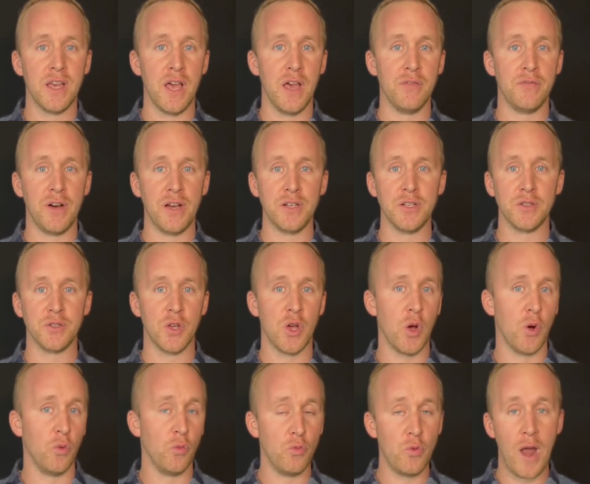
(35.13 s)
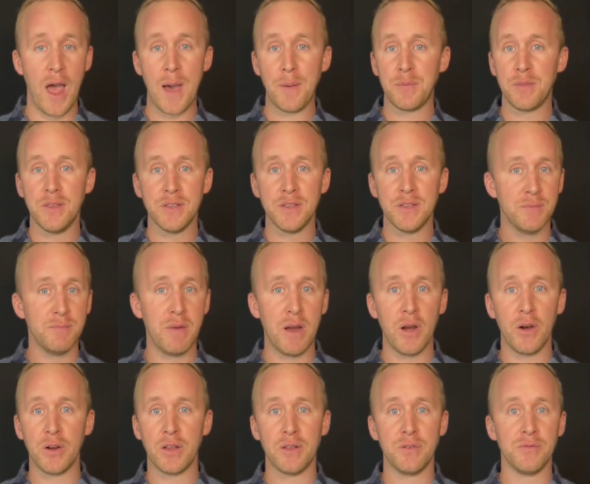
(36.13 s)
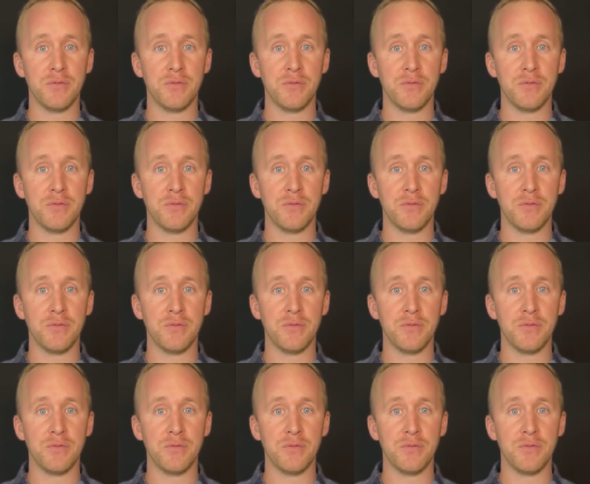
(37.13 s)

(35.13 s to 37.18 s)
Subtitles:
if I just wrapped this American